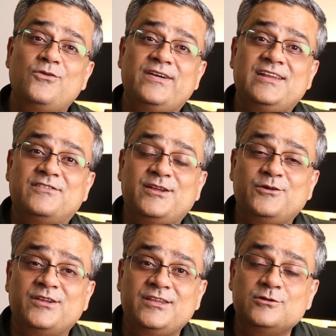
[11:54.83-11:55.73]
whenever
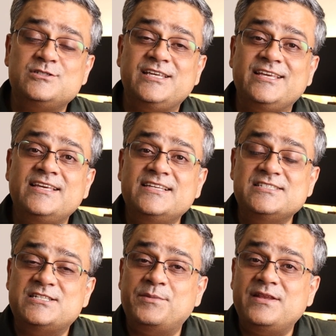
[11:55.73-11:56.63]
you are using
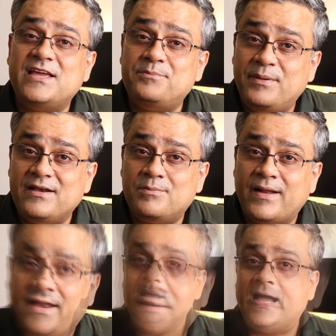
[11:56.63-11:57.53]
Gemini paid plan.